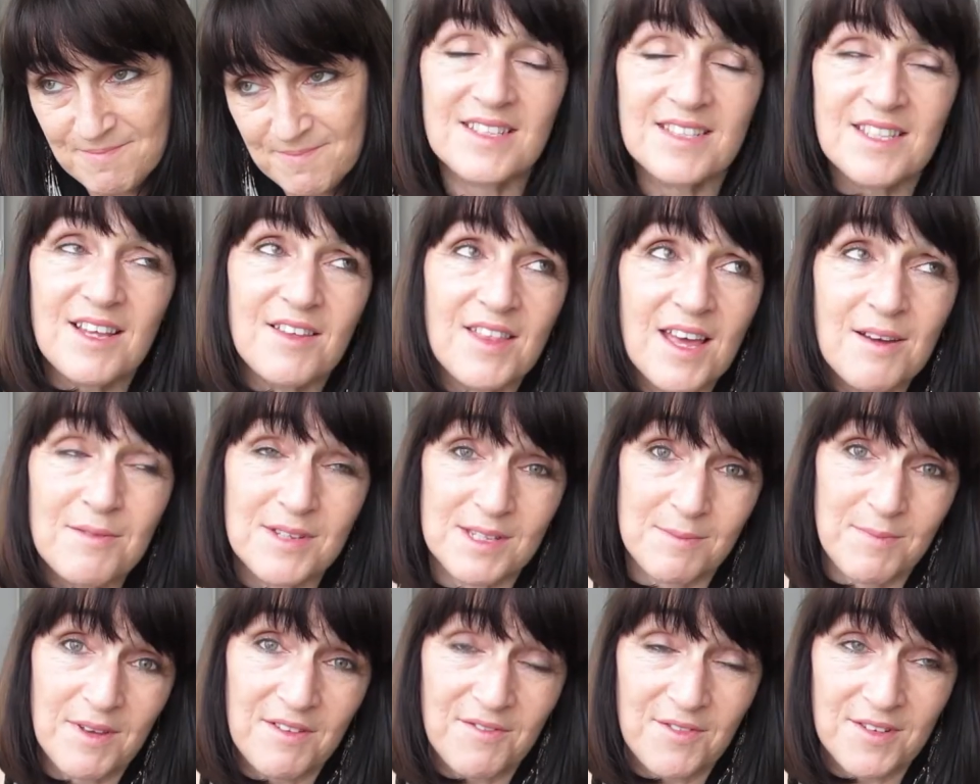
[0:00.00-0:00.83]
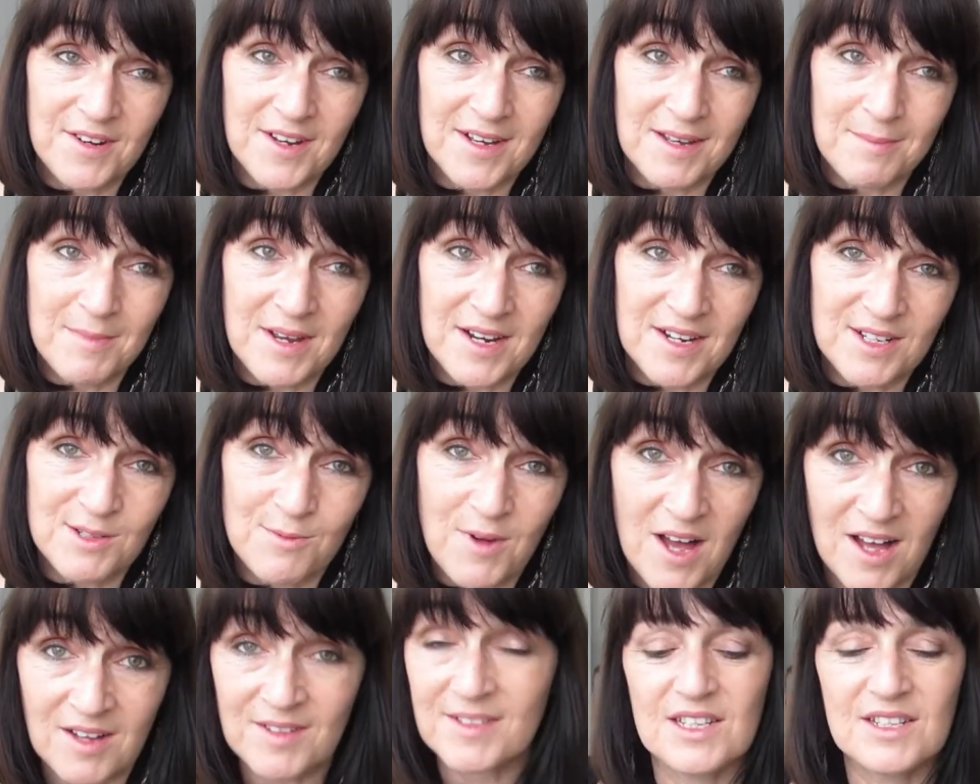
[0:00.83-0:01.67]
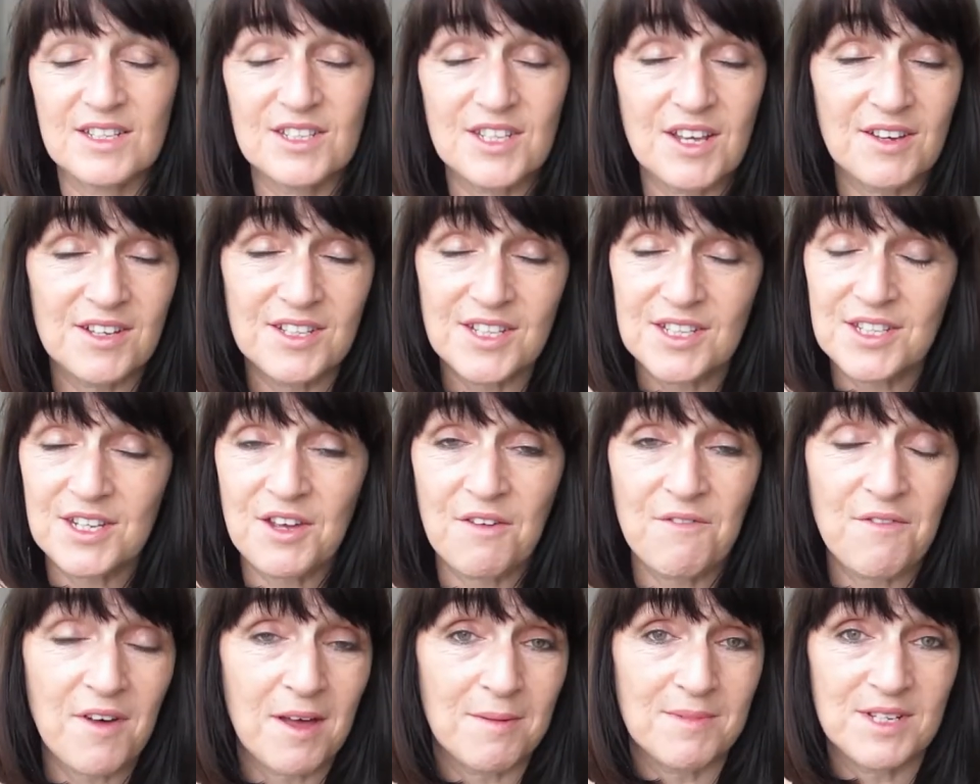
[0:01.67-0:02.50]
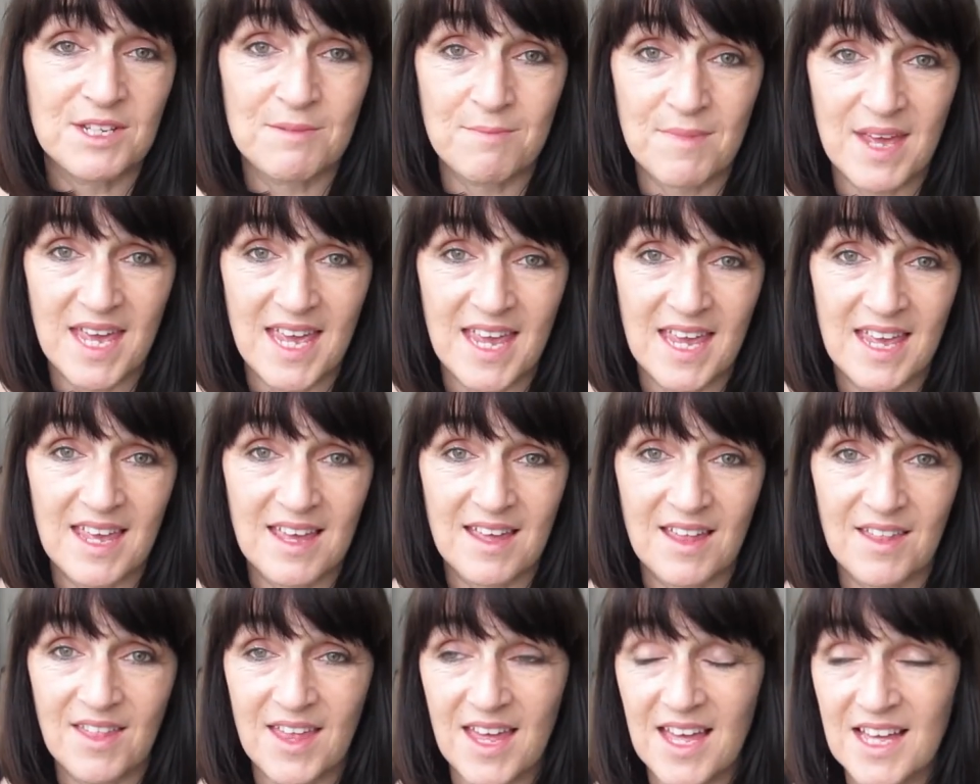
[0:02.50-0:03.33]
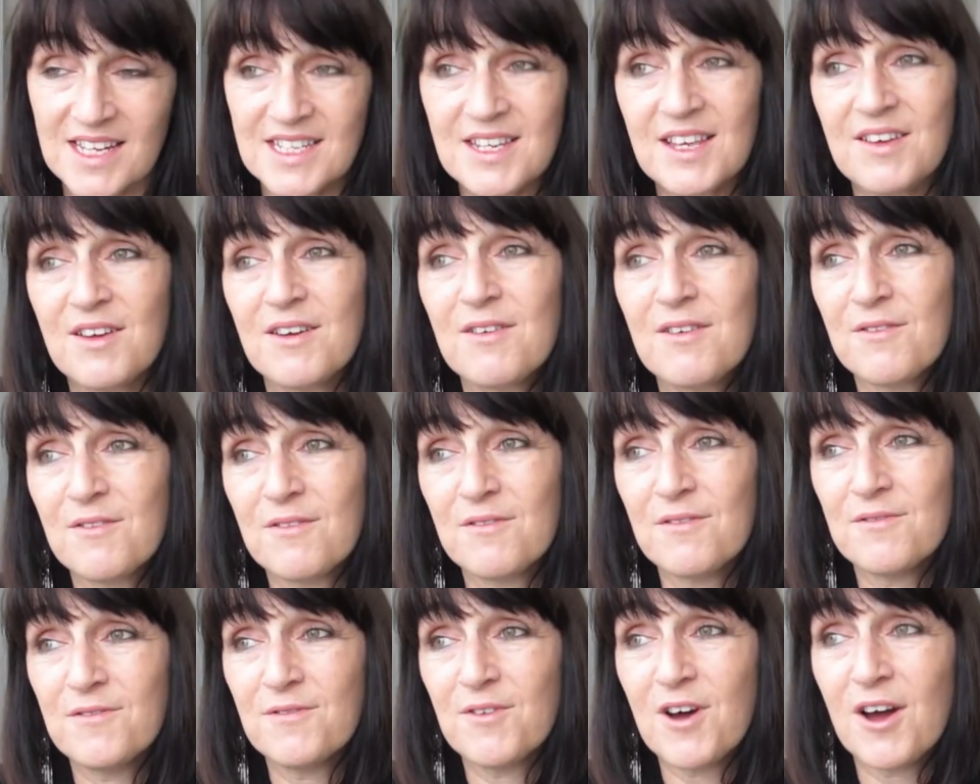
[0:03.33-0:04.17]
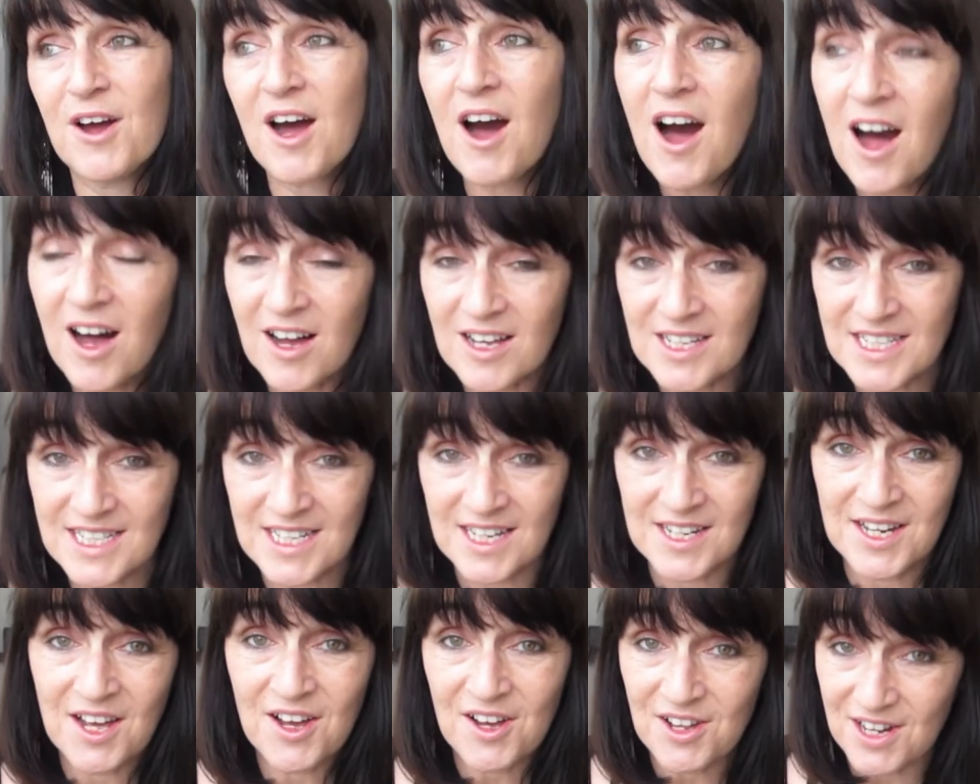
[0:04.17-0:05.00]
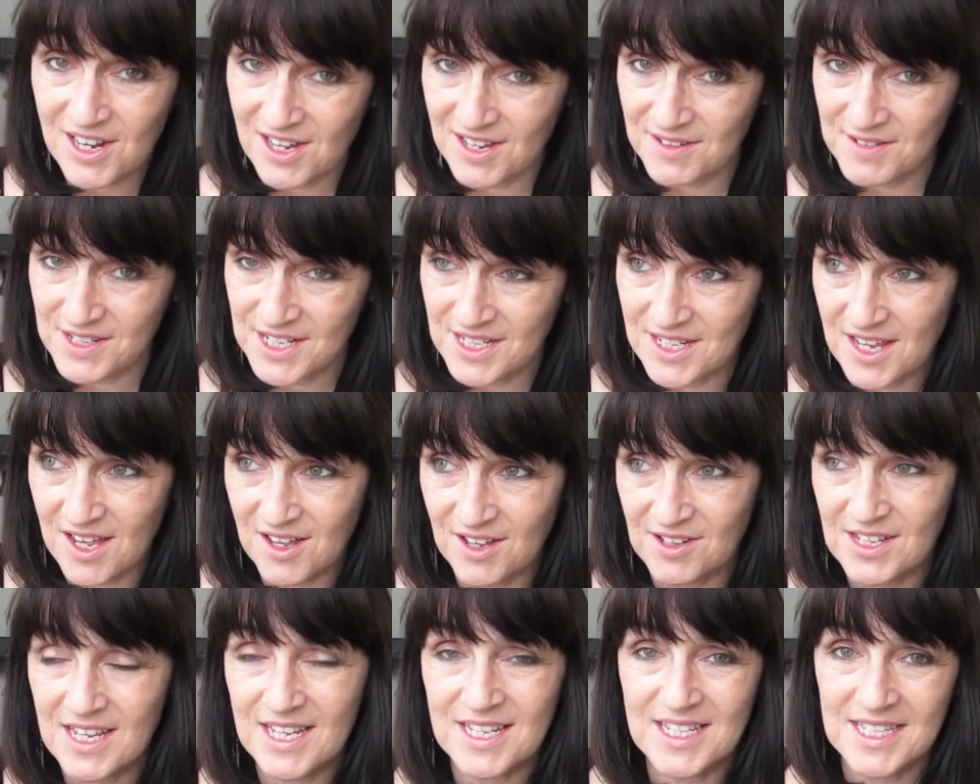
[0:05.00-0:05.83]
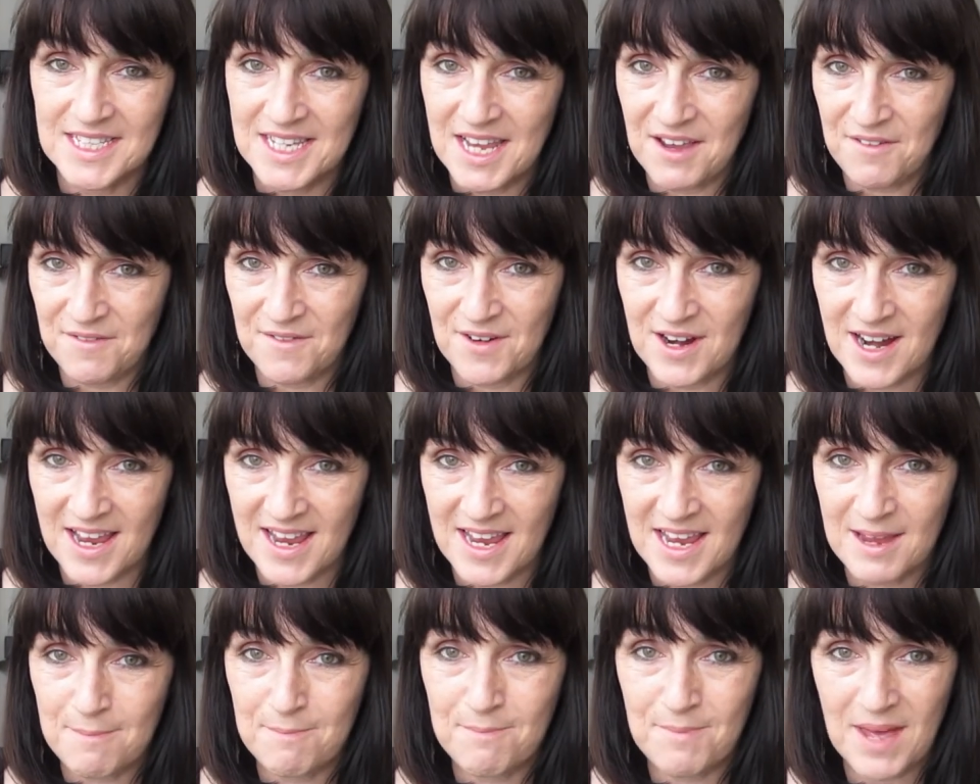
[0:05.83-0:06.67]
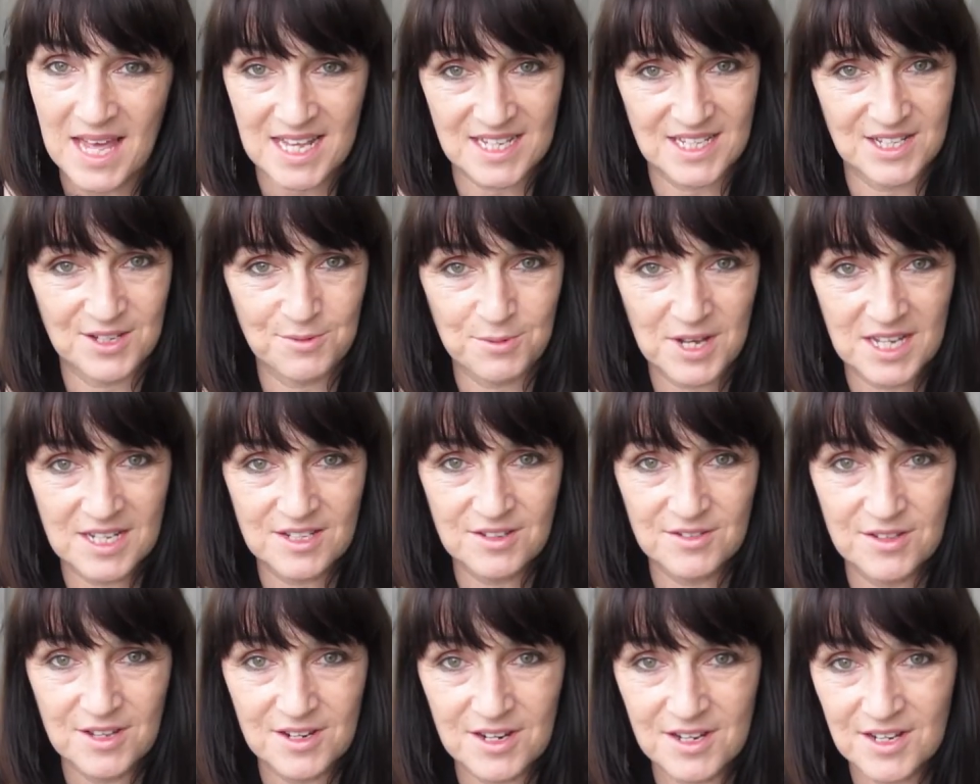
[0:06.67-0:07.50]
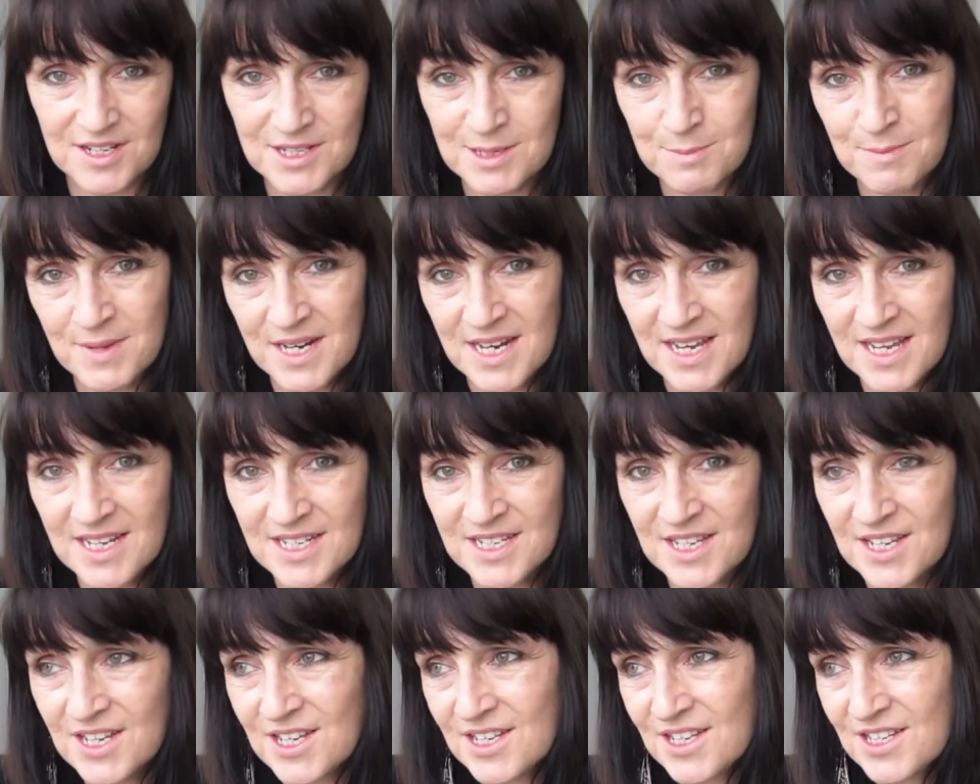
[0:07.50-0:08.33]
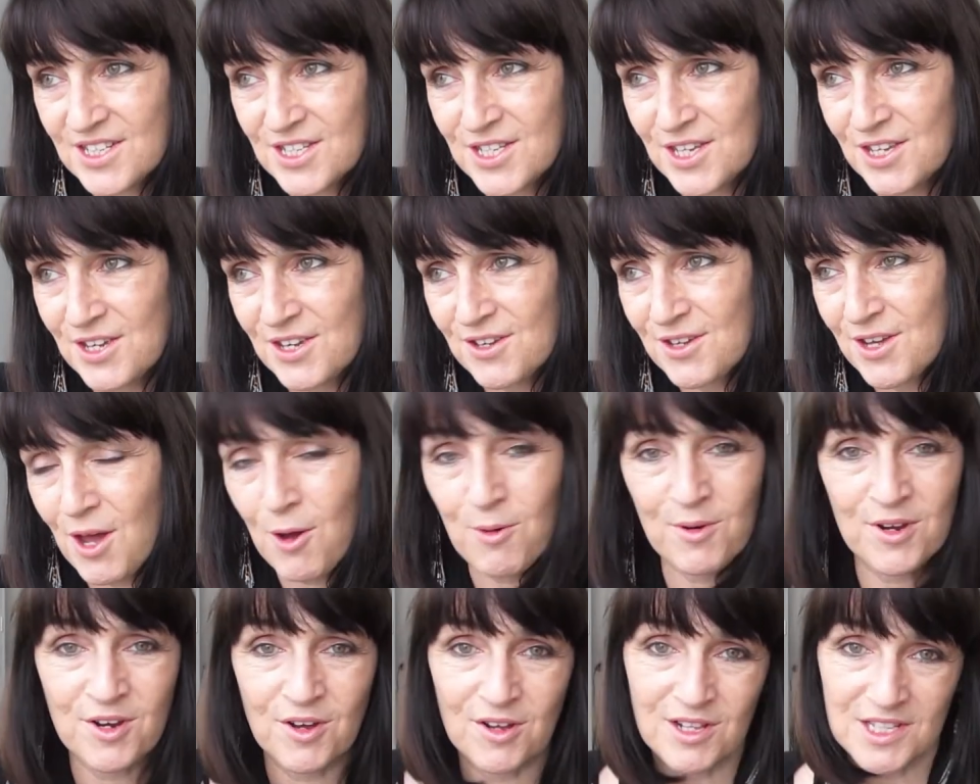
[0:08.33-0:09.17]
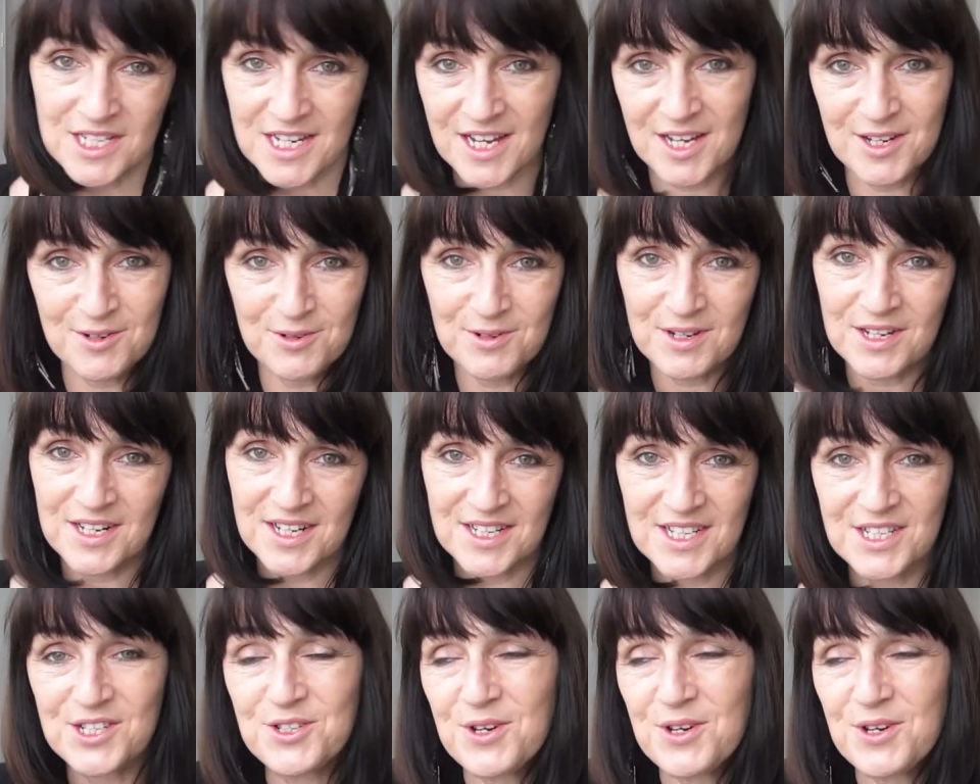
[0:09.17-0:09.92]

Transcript: So that was a bit of a nightmare as well. So it just confirmed to me that for us and our lifestyle, it's definitely best to wait till the last minute to go on holiday and organise